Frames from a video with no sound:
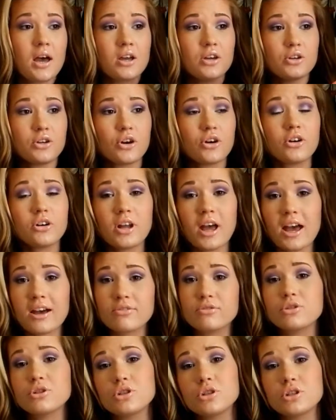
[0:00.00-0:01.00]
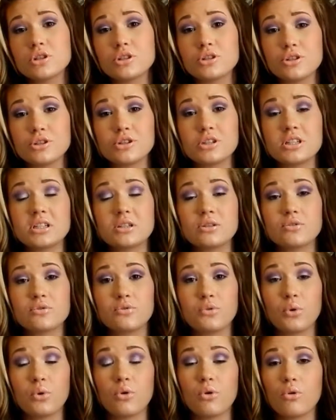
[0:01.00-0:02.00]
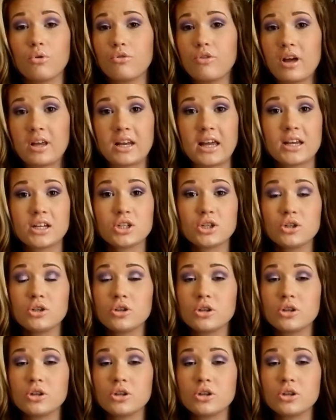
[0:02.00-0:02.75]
You don't have to just use this for foundation.